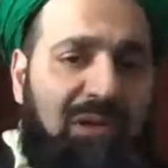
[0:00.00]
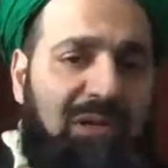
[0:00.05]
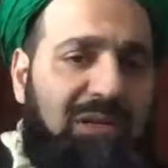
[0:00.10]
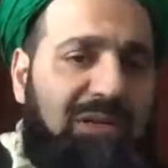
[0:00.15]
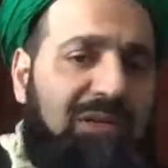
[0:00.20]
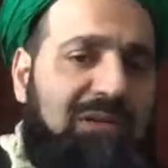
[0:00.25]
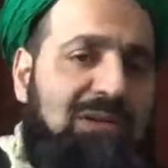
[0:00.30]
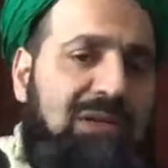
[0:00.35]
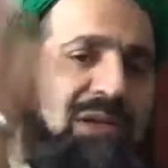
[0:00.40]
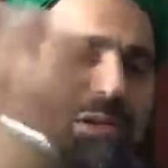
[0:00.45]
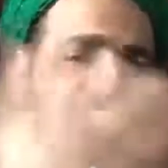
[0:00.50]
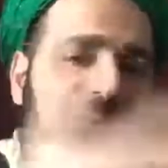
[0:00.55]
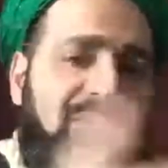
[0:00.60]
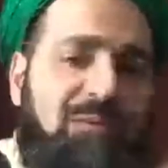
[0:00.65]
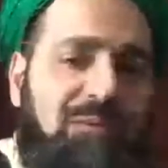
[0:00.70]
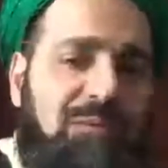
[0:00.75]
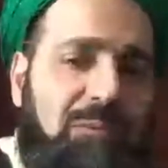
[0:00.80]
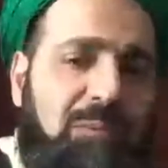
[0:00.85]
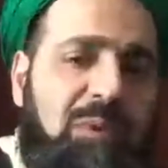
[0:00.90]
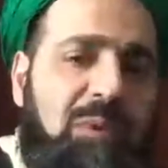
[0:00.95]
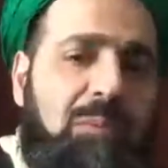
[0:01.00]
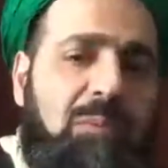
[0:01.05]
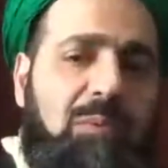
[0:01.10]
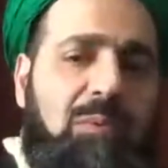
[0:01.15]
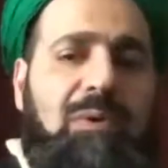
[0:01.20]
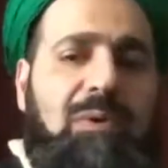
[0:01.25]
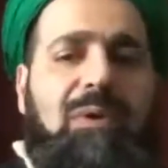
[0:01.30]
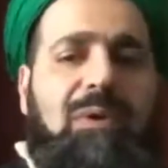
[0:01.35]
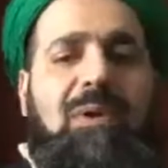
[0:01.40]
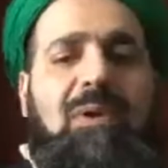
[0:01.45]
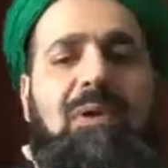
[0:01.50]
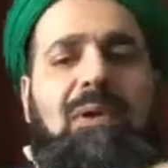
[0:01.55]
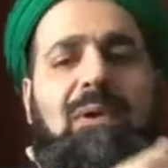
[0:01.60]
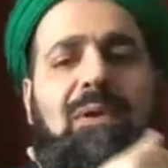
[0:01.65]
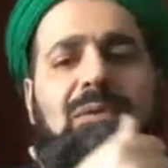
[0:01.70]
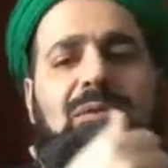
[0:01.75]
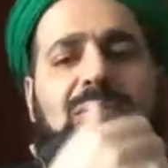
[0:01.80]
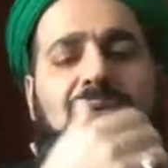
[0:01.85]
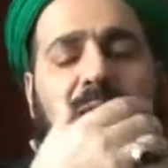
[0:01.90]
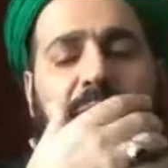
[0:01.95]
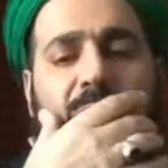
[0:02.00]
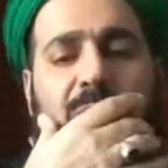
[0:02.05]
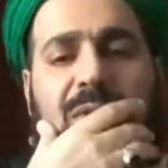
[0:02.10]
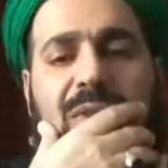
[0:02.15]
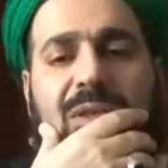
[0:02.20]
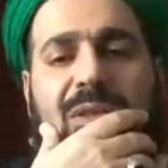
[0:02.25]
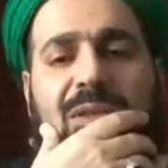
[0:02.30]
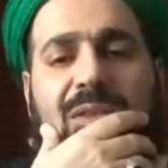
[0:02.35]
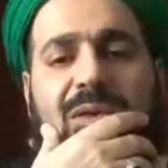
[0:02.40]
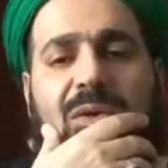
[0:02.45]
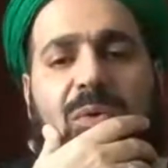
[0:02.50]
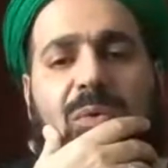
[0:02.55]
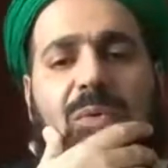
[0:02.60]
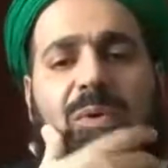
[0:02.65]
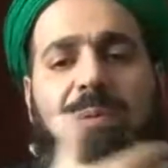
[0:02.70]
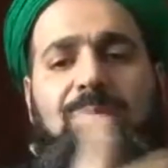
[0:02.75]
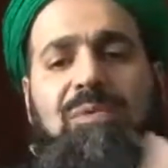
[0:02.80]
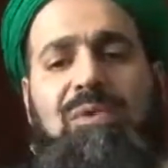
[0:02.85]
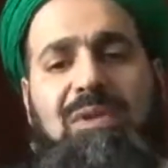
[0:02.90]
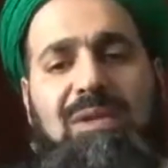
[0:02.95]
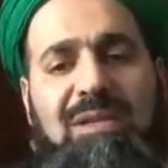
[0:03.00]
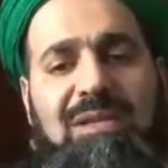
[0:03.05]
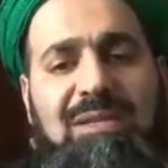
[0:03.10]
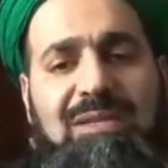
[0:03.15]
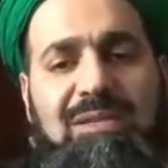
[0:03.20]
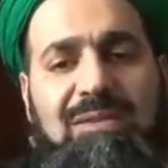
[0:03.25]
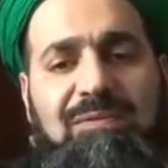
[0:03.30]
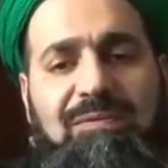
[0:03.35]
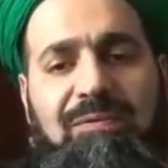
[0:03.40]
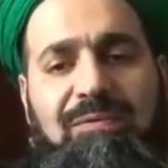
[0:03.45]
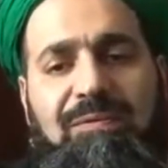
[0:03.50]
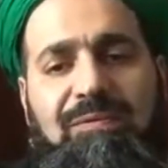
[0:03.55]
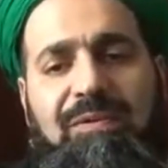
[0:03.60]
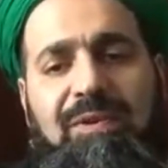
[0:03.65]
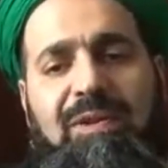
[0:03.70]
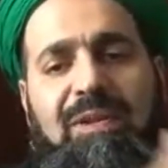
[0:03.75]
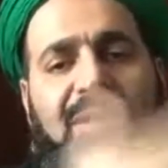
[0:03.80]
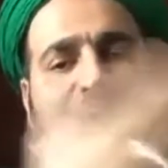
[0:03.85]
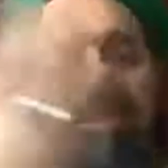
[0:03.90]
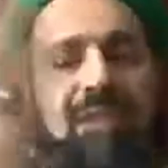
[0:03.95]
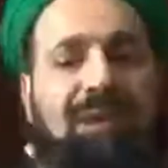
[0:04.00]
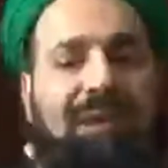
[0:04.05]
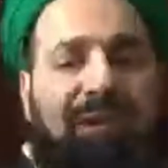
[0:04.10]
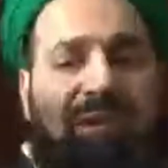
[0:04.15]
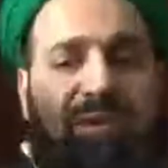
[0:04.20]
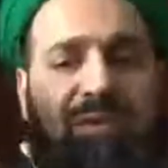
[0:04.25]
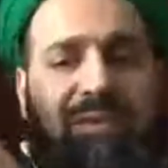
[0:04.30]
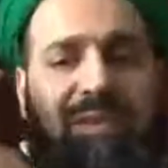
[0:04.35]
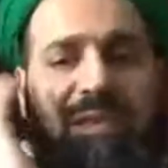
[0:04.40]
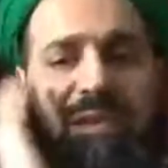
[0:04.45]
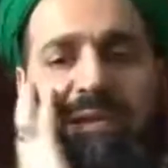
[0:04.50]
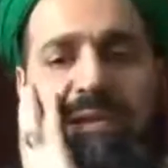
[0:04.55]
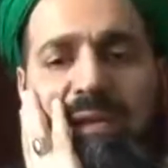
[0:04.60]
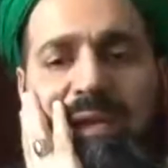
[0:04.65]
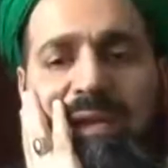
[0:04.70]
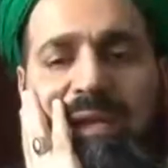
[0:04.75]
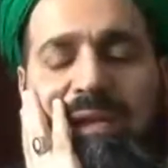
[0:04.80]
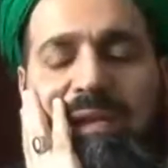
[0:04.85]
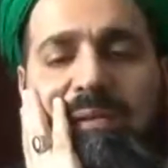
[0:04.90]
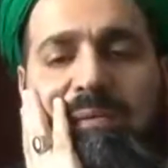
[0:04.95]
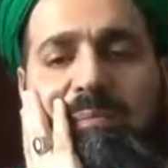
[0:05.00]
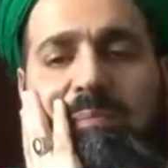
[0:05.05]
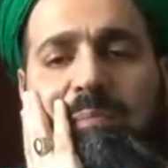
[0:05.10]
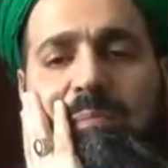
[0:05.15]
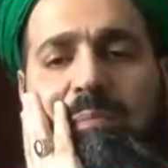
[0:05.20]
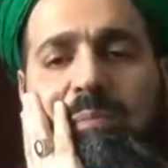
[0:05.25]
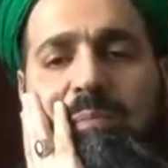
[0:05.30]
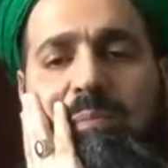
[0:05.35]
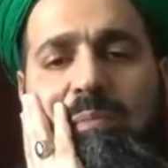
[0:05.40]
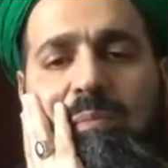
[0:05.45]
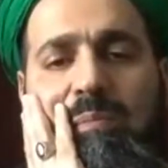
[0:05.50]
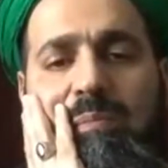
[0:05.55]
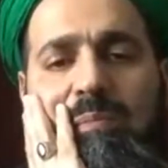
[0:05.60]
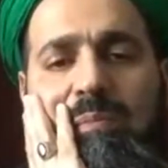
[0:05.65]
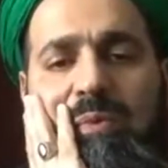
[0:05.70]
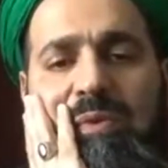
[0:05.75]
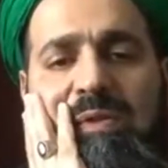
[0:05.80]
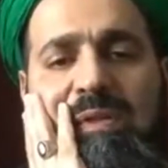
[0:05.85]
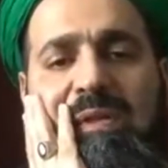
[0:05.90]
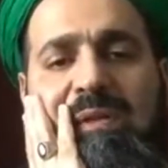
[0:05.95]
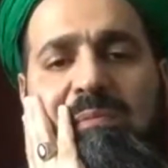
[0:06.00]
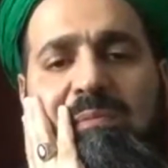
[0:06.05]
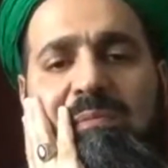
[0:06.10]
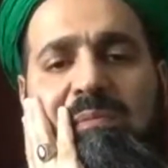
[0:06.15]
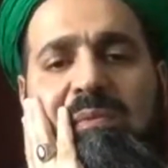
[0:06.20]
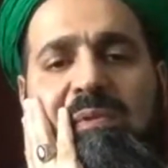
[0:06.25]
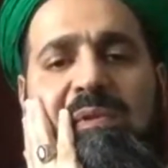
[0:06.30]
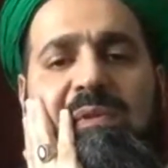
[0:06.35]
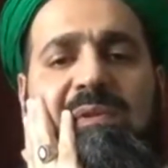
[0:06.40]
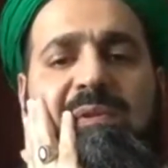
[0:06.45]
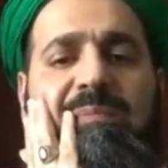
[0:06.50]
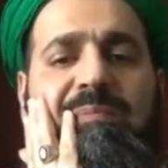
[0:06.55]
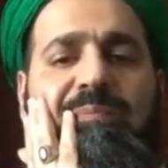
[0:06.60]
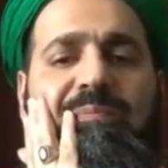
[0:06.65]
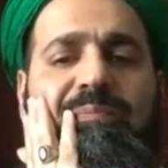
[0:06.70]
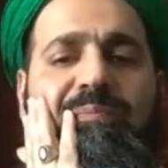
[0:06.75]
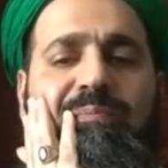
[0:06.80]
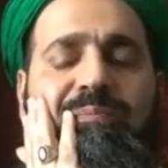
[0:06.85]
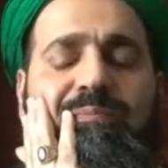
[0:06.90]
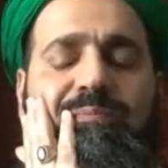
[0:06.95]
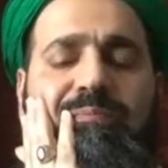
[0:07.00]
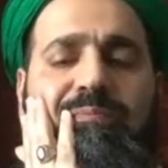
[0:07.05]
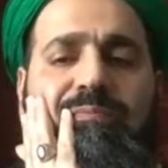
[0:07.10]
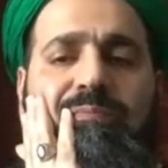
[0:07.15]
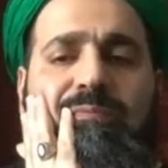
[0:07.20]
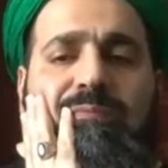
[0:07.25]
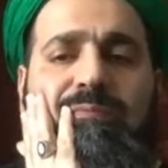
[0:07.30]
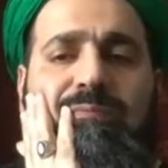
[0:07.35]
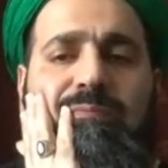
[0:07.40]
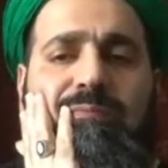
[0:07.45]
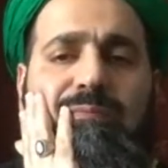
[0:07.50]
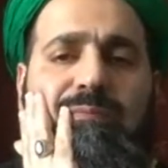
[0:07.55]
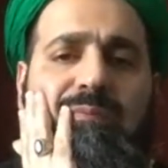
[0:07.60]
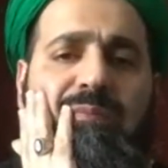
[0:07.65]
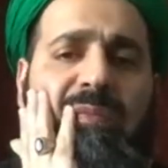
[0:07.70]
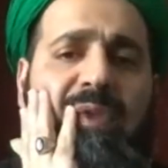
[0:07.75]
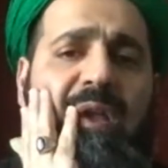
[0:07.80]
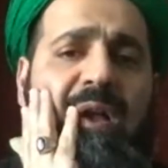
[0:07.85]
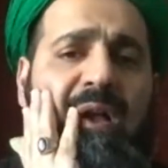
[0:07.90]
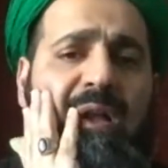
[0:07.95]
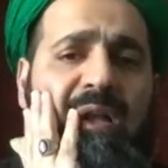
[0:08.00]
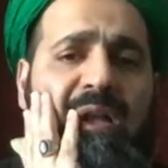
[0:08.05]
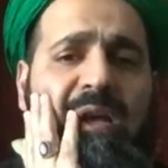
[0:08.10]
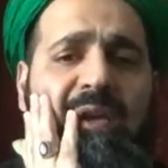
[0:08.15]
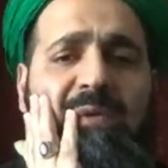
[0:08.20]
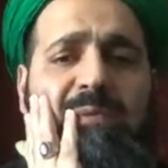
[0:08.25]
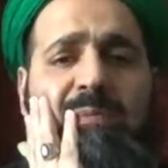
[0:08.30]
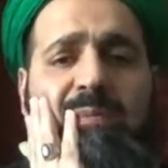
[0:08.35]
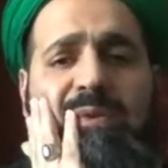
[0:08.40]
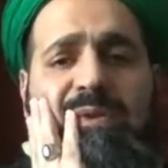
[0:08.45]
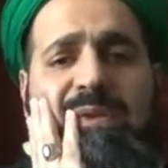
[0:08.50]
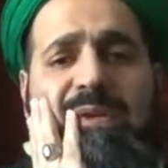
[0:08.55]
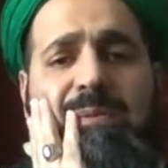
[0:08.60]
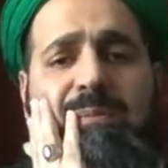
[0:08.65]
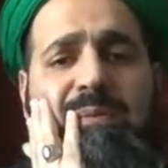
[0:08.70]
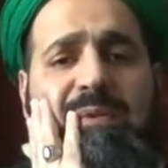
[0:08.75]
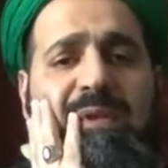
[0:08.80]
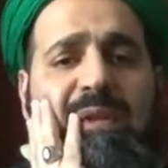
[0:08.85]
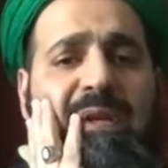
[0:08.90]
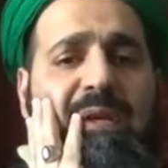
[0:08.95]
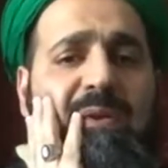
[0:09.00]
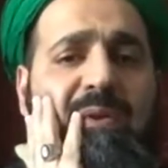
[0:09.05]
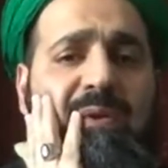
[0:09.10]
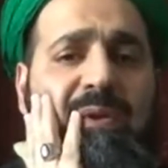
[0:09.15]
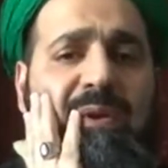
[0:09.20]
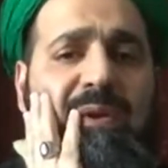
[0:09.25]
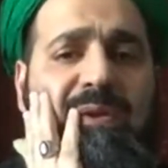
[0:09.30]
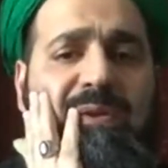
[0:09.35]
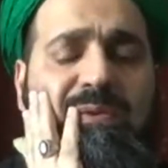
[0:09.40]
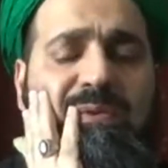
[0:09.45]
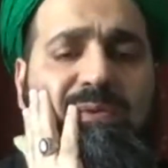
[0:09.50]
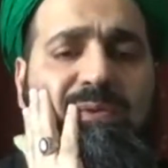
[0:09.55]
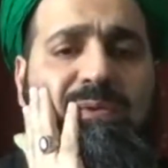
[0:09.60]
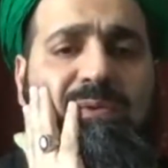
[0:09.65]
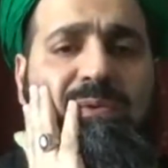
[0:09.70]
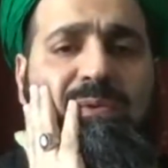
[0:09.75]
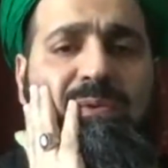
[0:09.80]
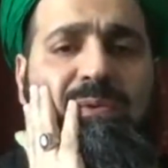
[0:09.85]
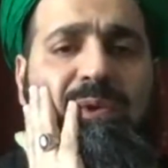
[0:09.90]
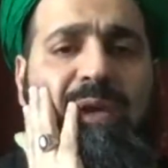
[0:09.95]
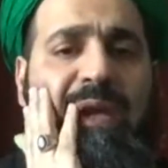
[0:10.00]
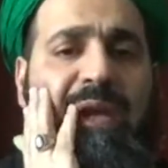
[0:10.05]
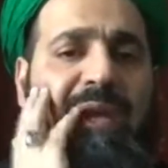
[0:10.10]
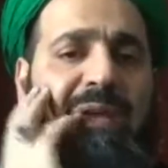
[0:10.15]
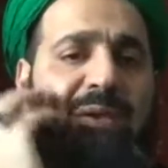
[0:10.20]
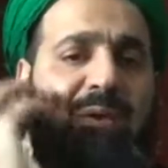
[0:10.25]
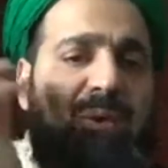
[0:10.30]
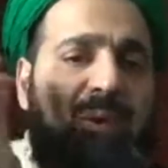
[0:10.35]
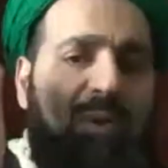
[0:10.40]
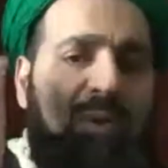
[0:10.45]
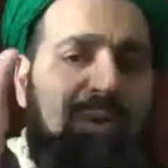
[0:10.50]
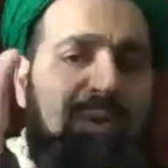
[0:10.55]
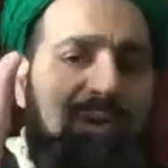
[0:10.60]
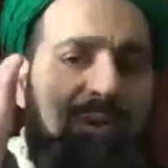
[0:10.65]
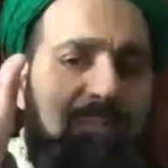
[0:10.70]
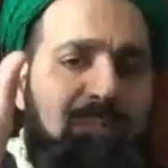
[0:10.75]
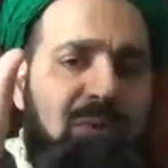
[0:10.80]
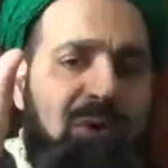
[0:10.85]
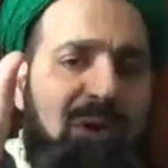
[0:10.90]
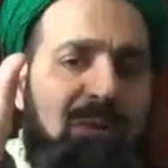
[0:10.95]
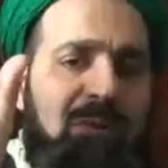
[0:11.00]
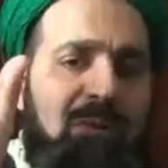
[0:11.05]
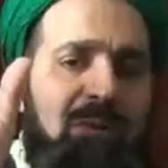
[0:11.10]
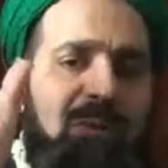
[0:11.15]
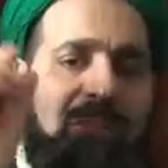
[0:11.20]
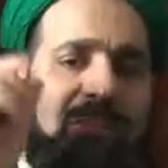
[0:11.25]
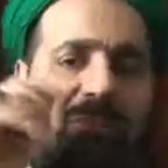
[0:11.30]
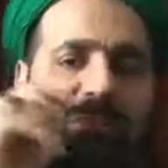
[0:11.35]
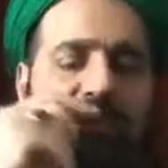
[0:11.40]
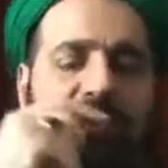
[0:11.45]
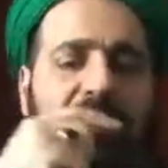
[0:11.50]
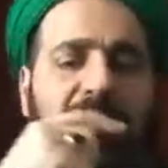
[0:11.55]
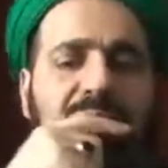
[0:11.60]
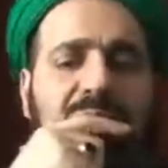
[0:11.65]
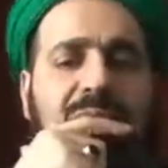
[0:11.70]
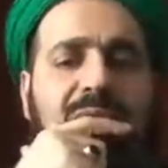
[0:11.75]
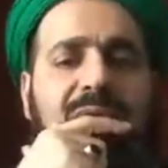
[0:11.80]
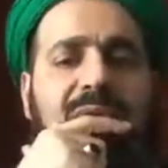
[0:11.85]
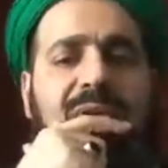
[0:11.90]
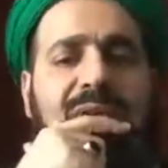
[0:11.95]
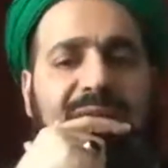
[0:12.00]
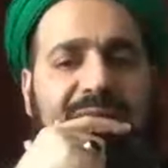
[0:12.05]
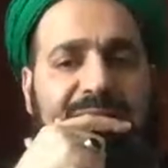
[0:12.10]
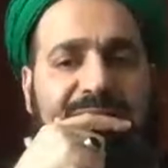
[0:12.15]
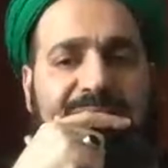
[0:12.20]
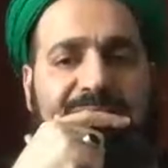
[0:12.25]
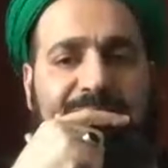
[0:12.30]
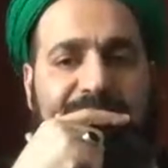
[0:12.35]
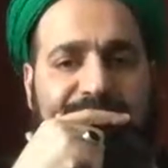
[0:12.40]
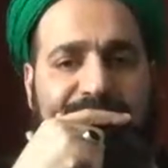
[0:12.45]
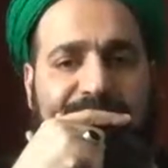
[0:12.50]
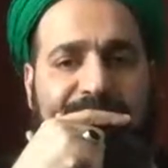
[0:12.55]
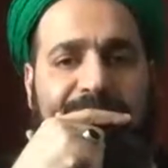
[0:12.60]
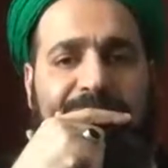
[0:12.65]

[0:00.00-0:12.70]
Leaders come from the people. So the corruption is filling the earth, and Muslims, a lot of Muslims, they look to hang all their problems onto their leaders.